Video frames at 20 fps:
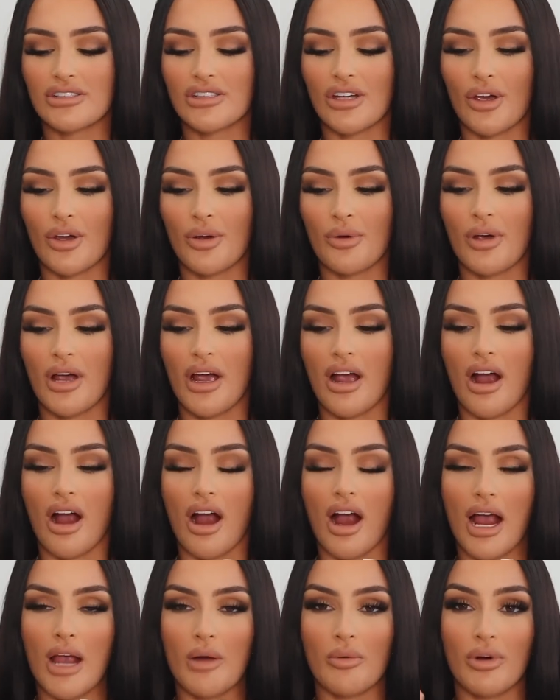So
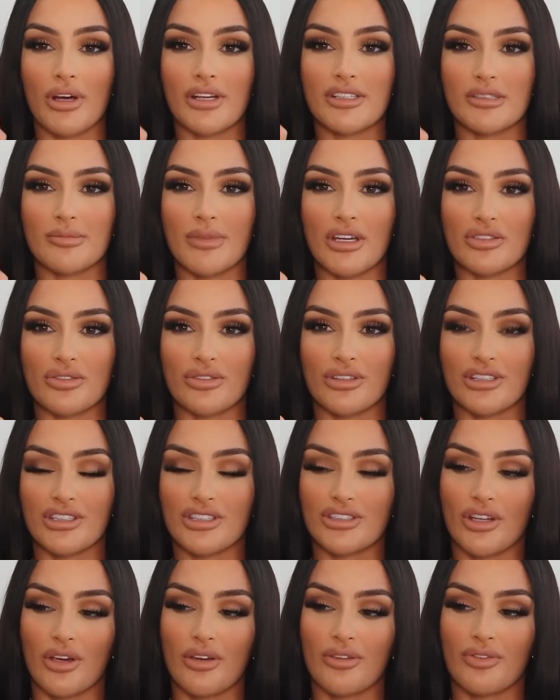I wanted to make sure that this
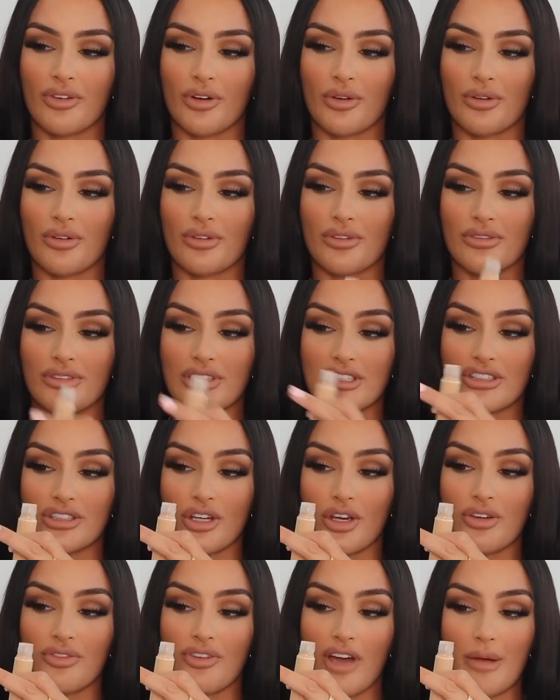doe foot
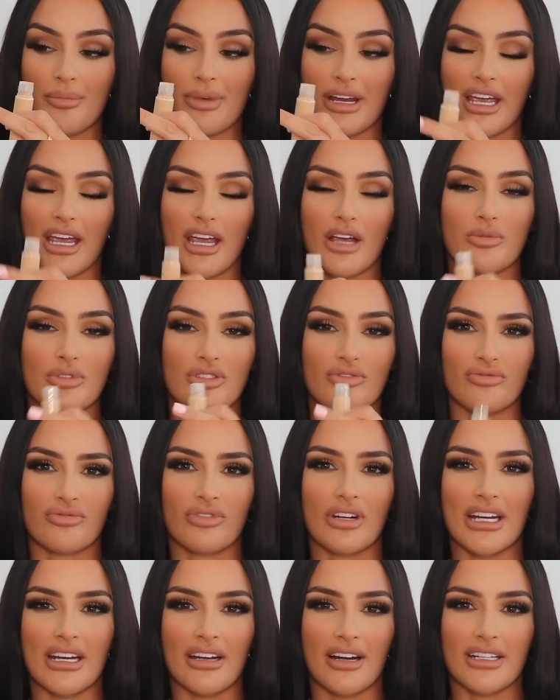applicator was
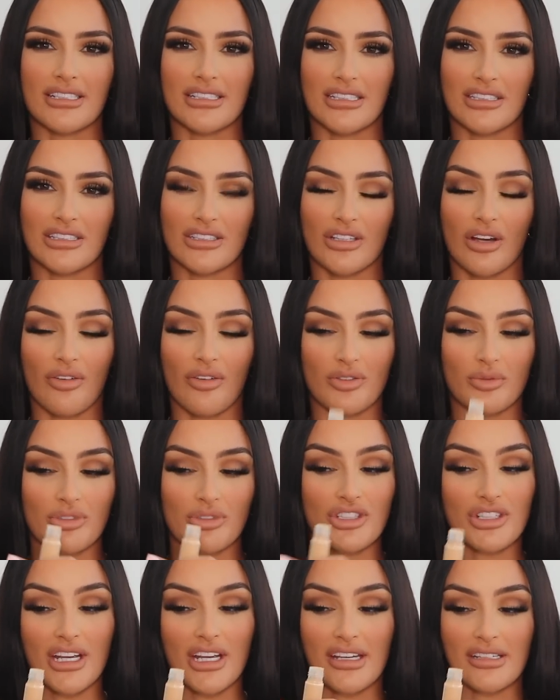really nice and soft,
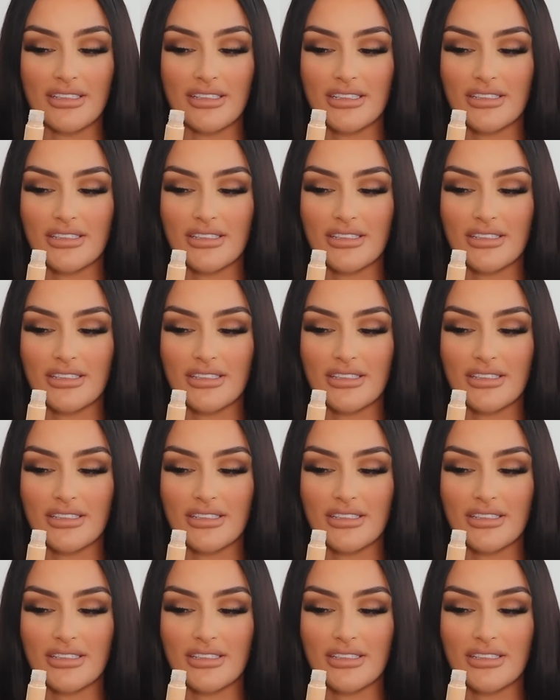which it is.